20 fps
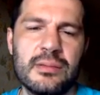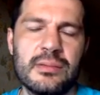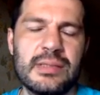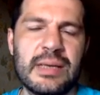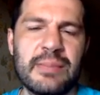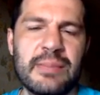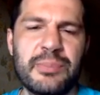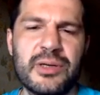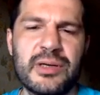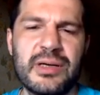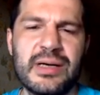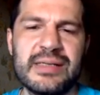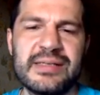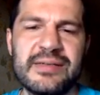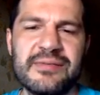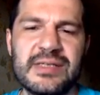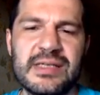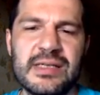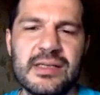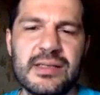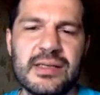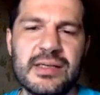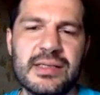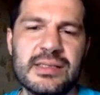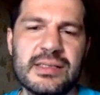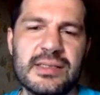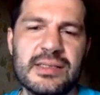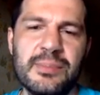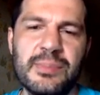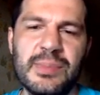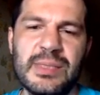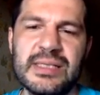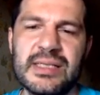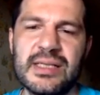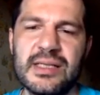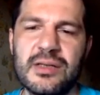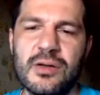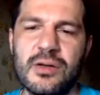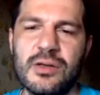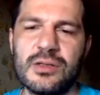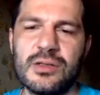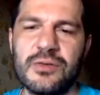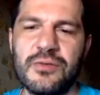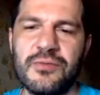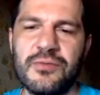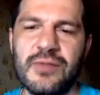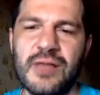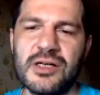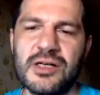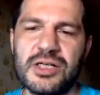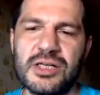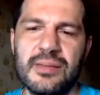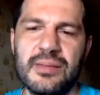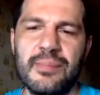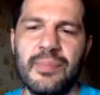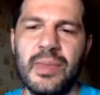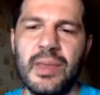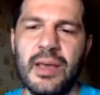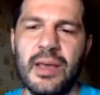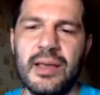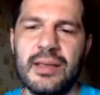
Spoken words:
time progressive syntax, implicit calls of flush, and